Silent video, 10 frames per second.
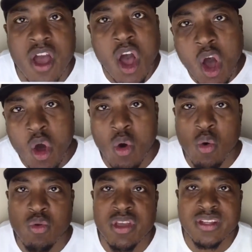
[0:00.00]
your
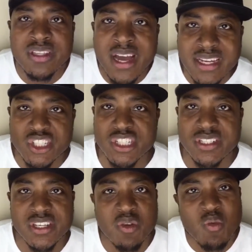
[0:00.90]
hole, your
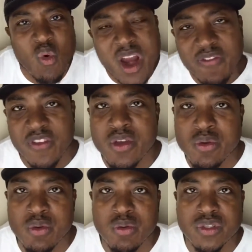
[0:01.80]
dungeon, your
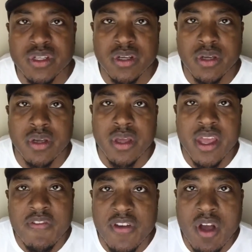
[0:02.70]
refuge,
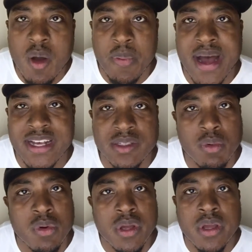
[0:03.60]
if at all
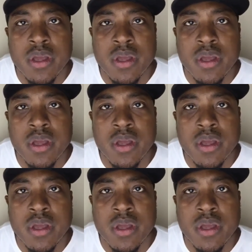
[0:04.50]
possible.